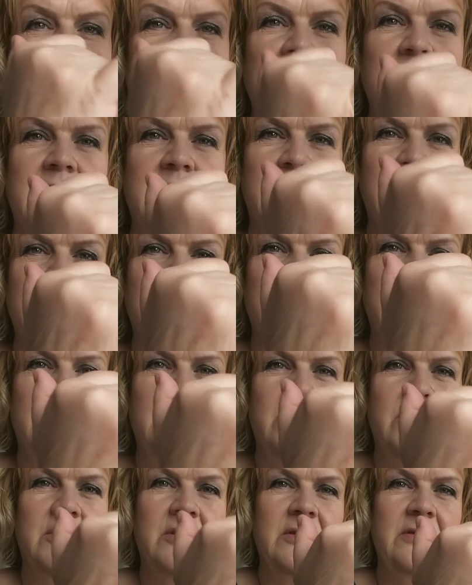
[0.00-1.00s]
a decent
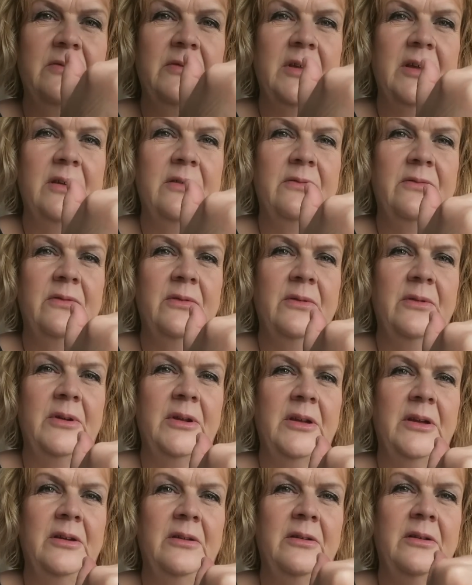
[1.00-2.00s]
swatch of that
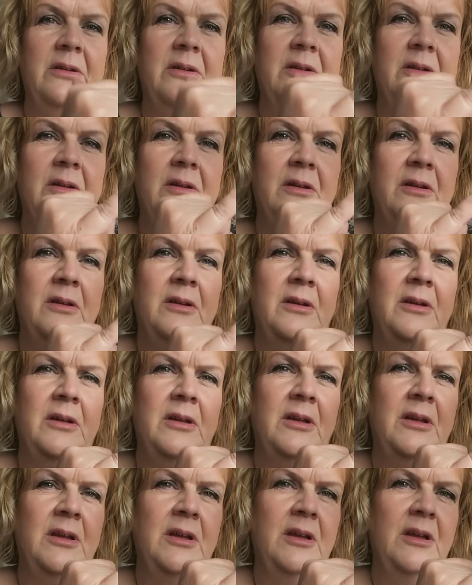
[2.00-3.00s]
for you.
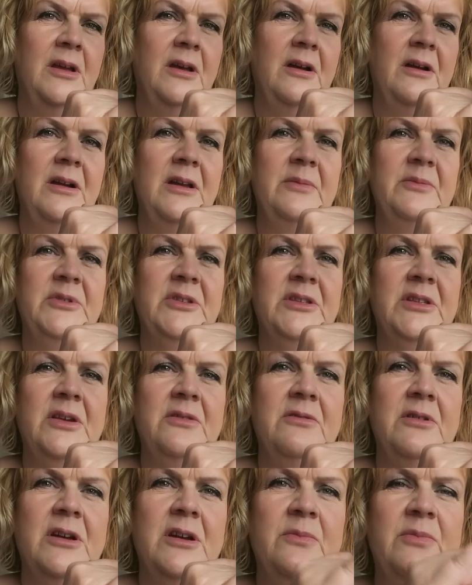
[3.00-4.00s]
I am
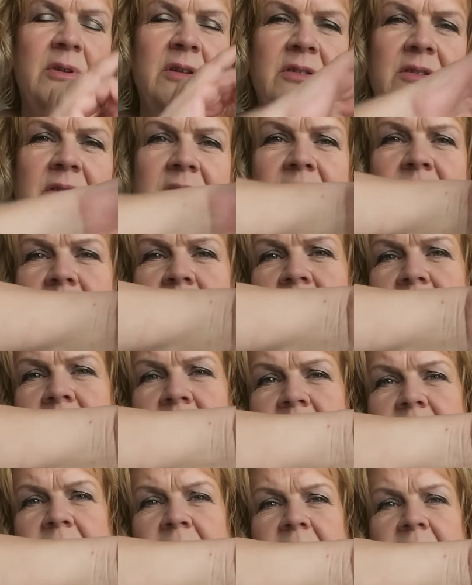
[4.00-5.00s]
so hopeless at
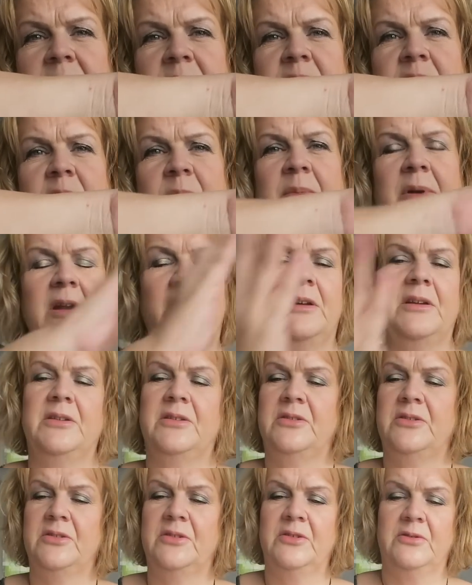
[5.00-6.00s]
swatching. You really need proper
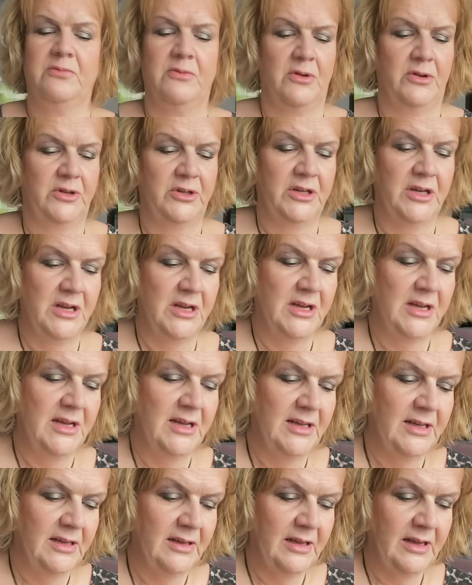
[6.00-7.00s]
lights to swatch
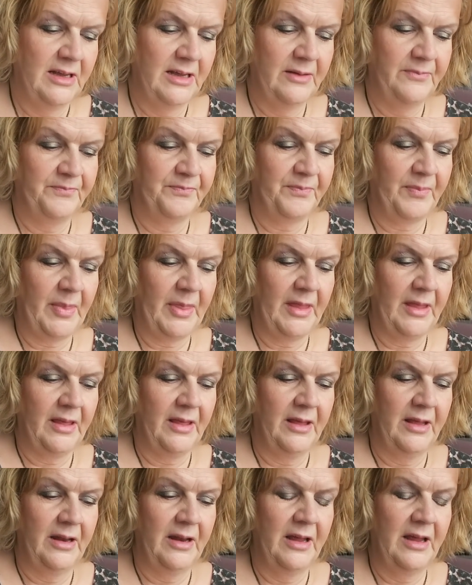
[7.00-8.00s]

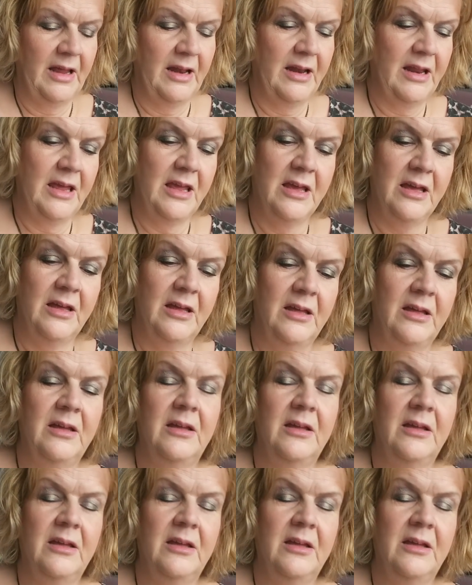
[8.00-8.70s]
in any